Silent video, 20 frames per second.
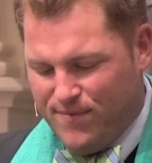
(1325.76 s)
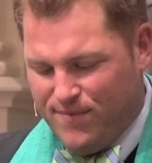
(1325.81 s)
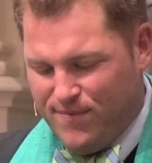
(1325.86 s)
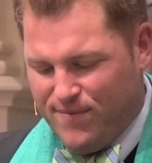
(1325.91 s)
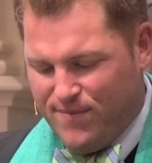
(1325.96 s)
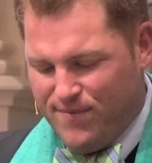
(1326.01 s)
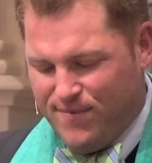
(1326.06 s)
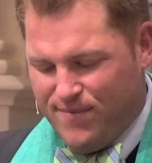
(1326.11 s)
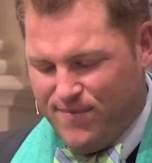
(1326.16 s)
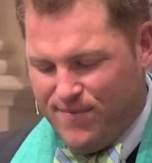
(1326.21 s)

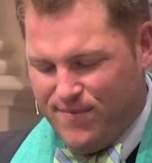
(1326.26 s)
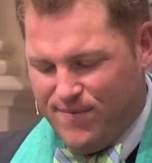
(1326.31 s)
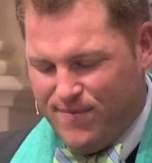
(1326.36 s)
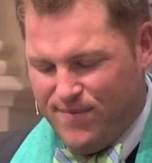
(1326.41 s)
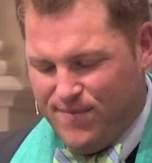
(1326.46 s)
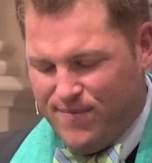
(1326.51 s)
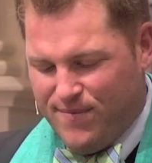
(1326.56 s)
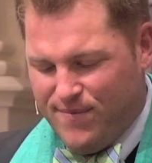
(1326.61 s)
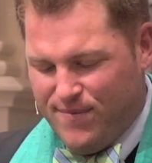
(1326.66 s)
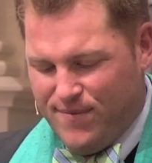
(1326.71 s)

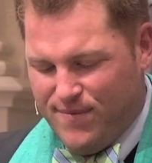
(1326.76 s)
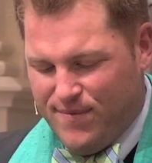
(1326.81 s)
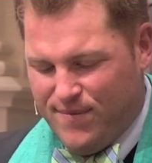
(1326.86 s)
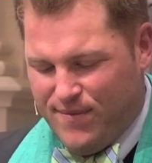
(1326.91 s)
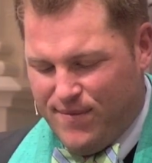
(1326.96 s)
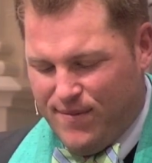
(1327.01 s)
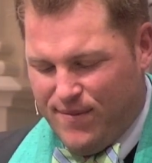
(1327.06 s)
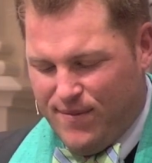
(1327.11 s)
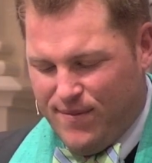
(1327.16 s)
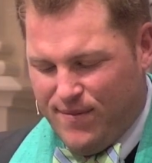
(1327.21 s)

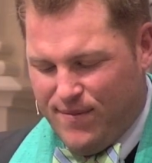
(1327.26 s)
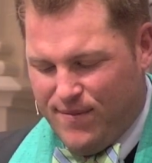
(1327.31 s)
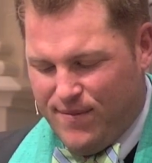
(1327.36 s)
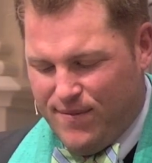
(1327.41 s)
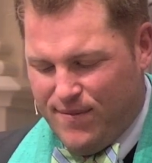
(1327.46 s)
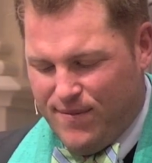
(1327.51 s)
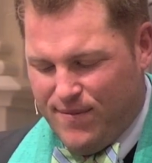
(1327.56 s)
(silence)